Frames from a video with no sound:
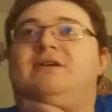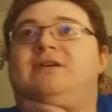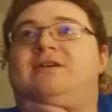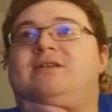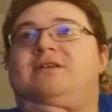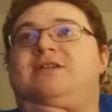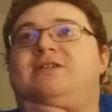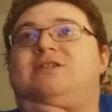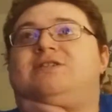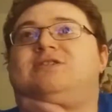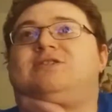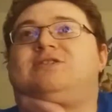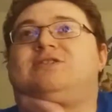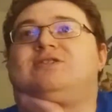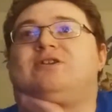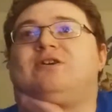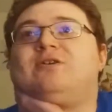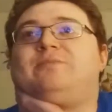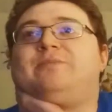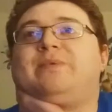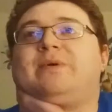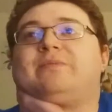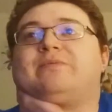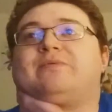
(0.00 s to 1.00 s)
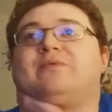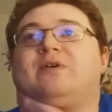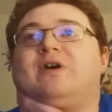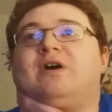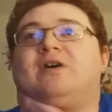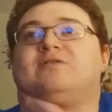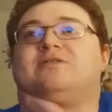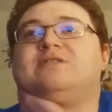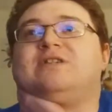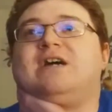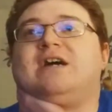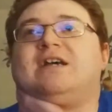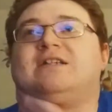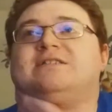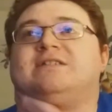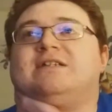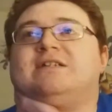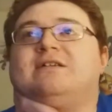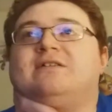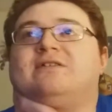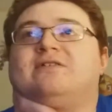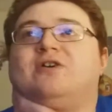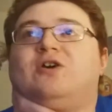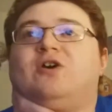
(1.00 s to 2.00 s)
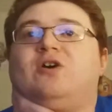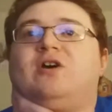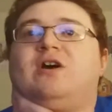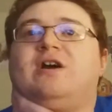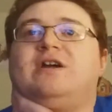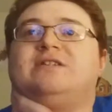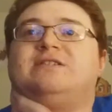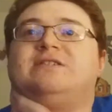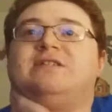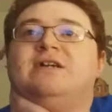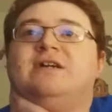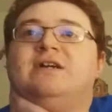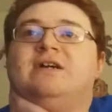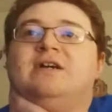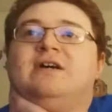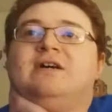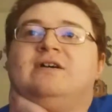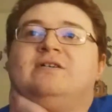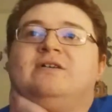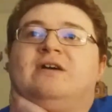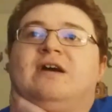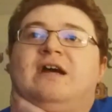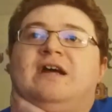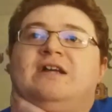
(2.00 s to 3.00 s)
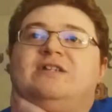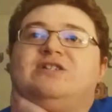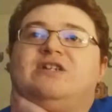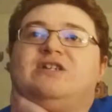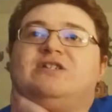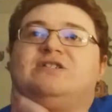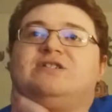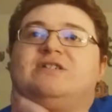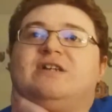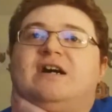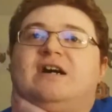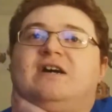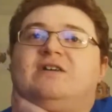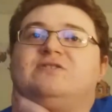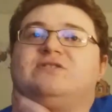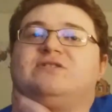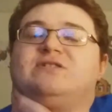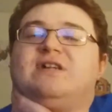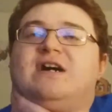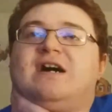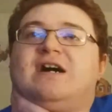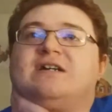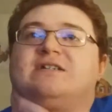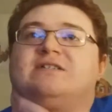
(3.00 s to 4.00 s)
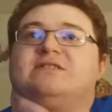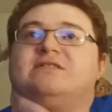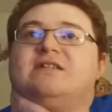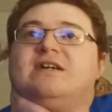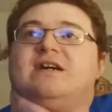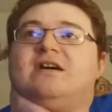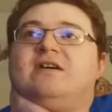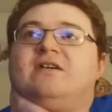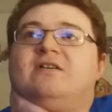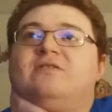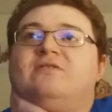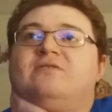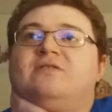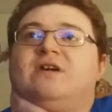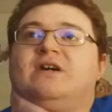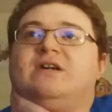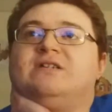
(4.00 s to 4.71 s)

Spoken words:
This stupid protesting. Of course, AJ Styles knocks down